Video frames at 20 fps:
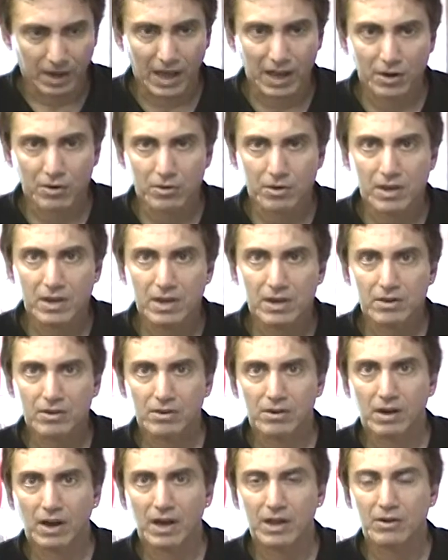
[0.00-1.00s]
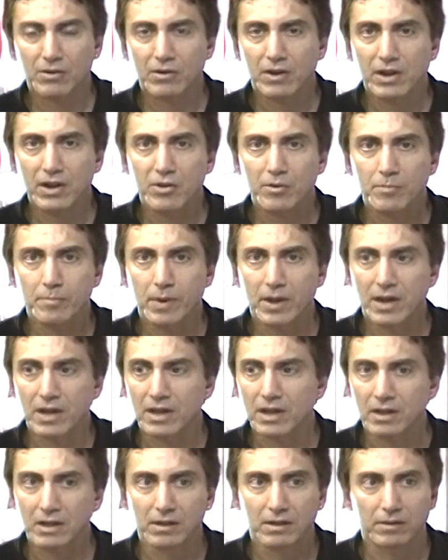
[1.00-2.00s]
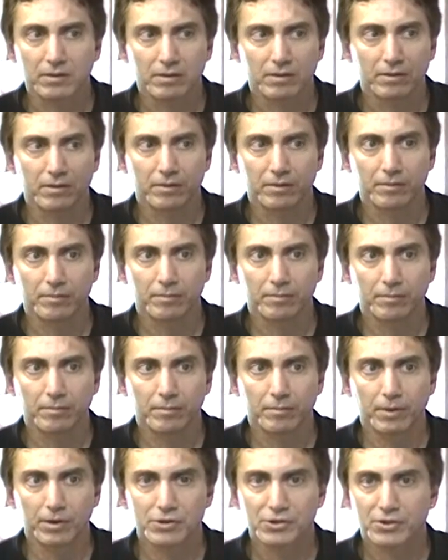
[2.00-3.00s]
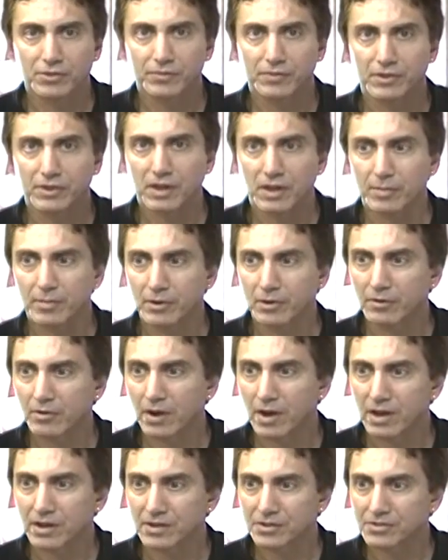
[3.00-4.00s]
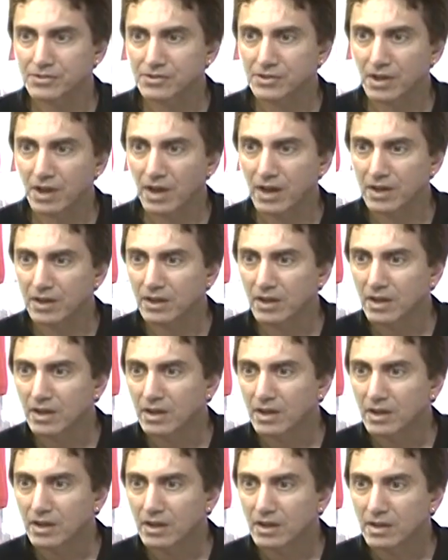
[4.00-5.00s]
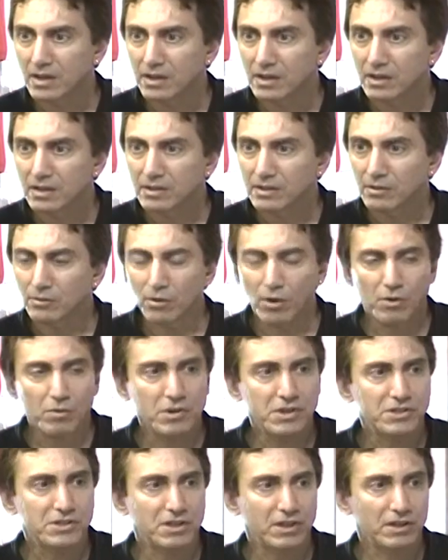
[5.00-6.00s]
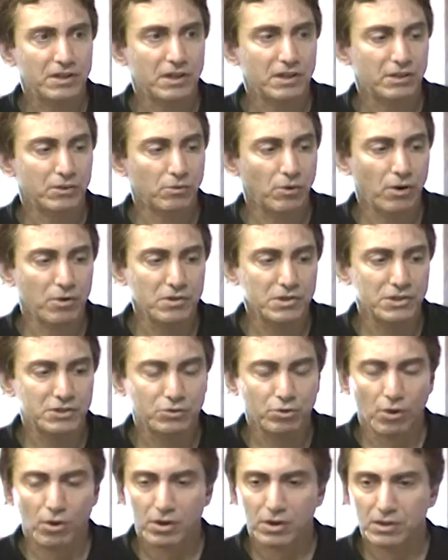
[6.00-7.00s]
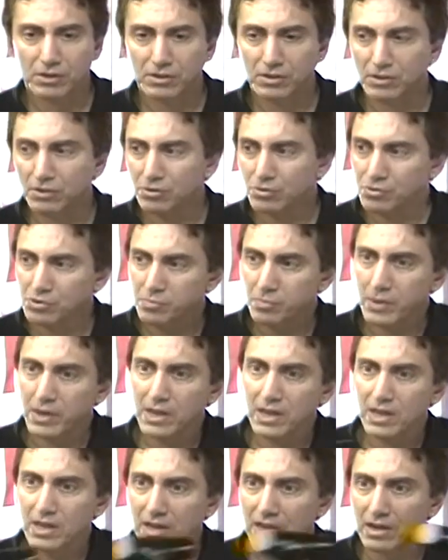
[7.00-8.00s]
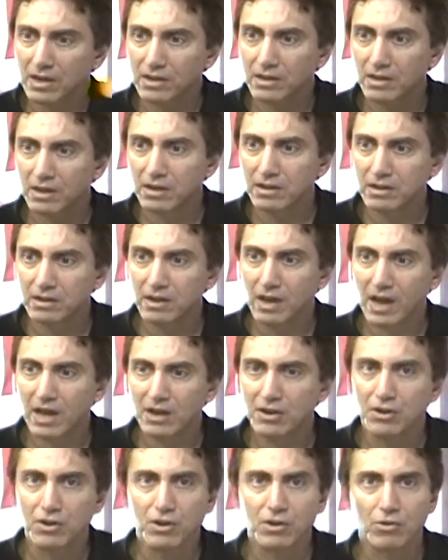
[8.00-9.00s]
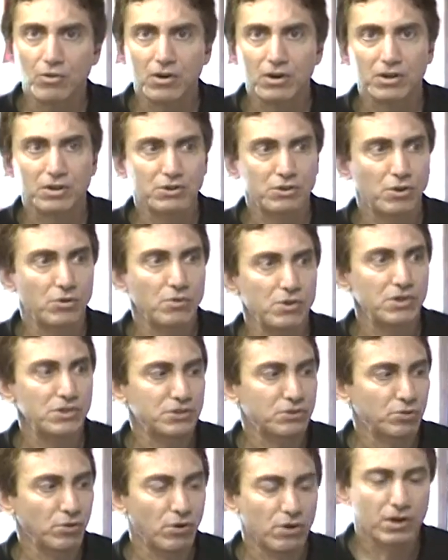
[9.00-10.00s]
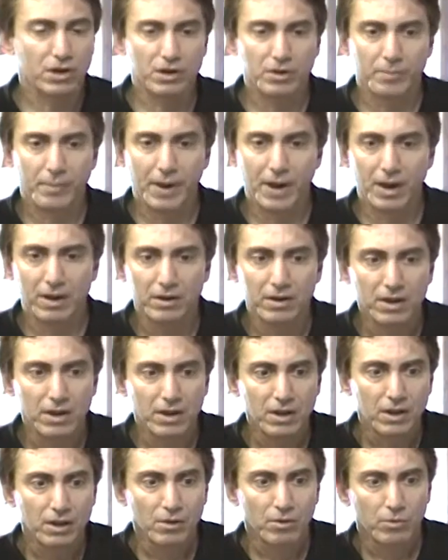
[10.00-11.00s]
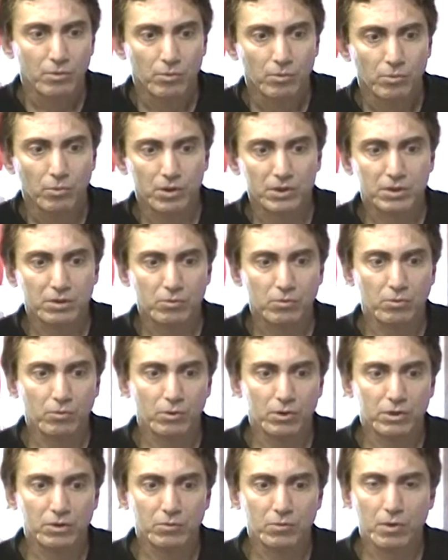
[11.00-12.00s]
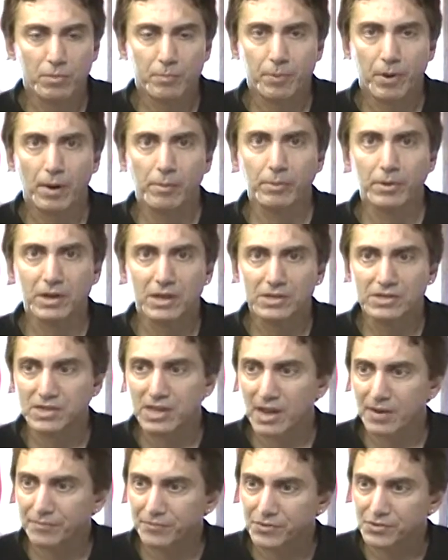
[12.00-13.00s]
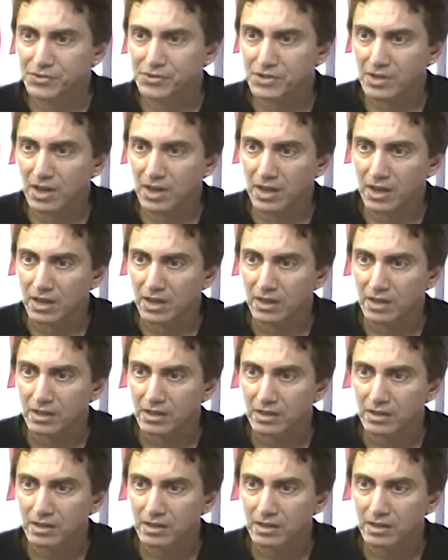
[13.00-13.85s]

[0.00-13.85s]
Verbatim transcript: But I don't hear I don't hear many much of the Democrat side. They're always they're always talking. The news media in, in out of New York is always talking about what the what the Republicans have to say